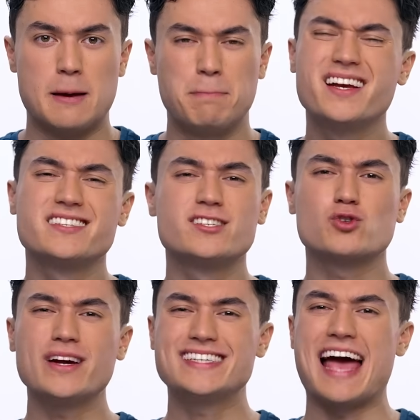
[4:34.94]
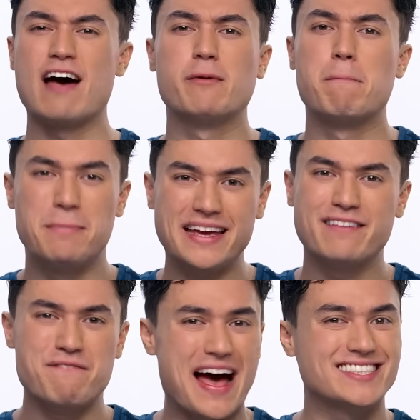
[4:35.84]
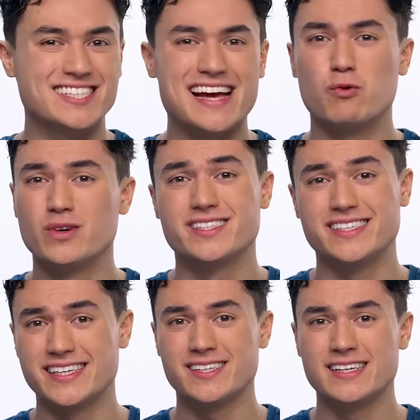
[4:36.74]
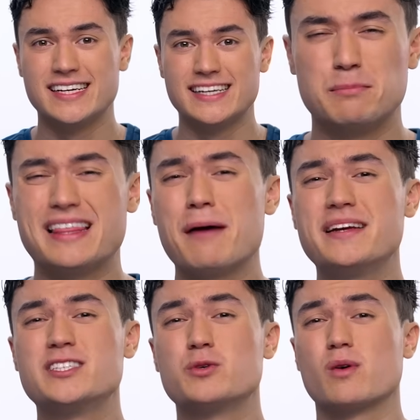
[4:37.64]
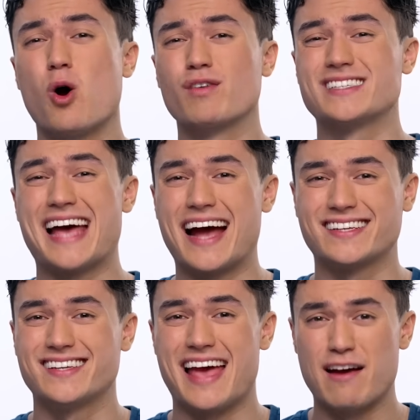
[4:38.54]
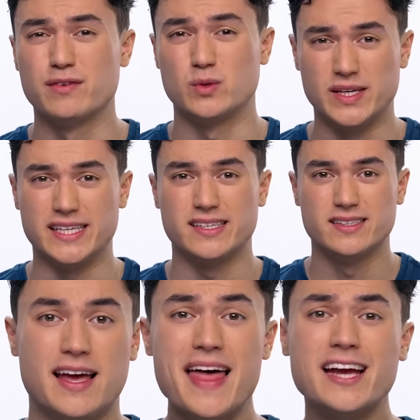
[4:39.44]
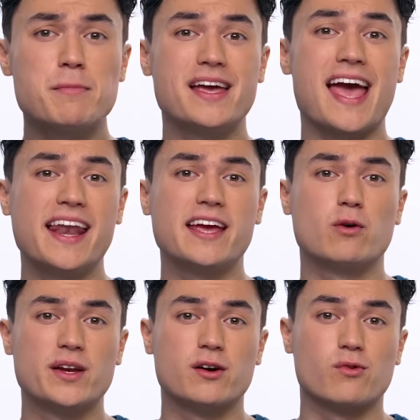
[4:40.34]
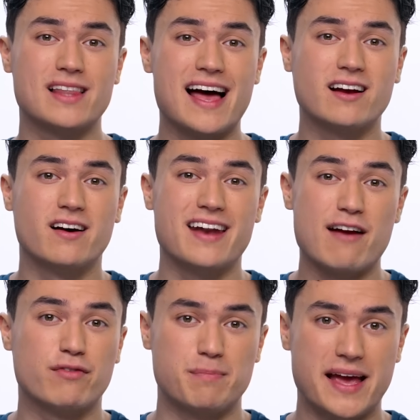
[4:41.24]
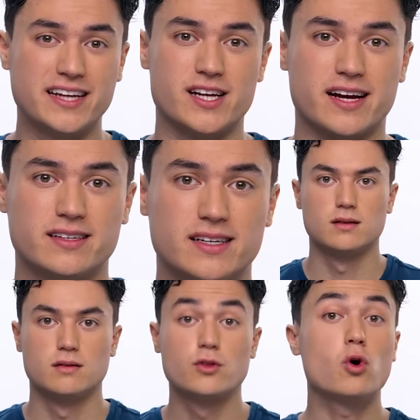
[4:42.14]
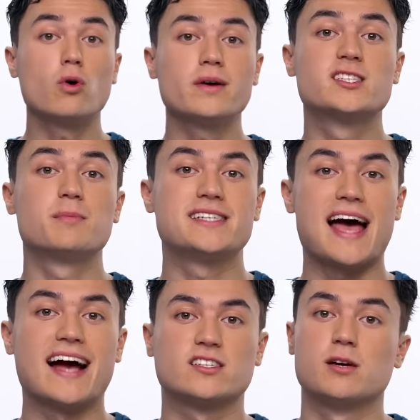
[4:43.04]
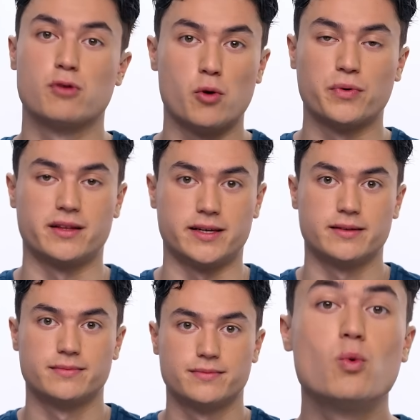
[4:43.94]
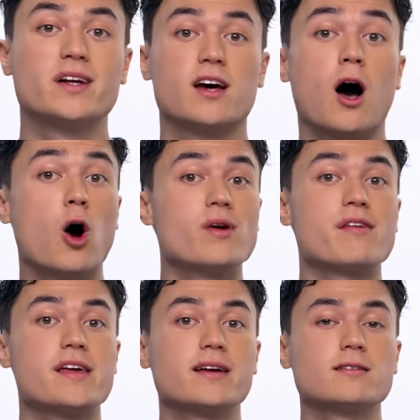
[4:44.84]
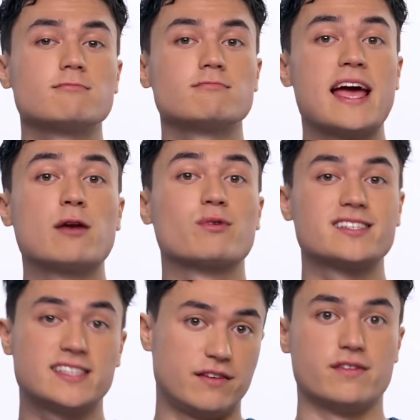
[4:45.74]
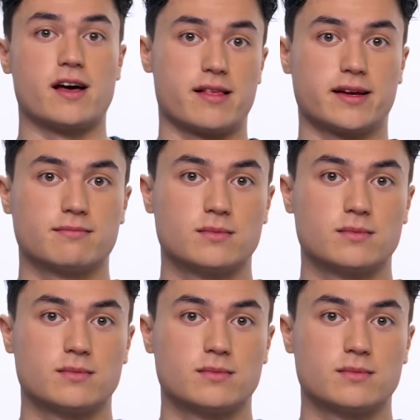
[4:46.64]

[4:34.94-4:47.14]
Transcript: Because it's great to have a big fat check once a year, but that means you were overtaxed every week. And that could be a headache when you're relying on every paycheck. The goal is to be taxed appropriately. You want to owe nothing and receive nothing.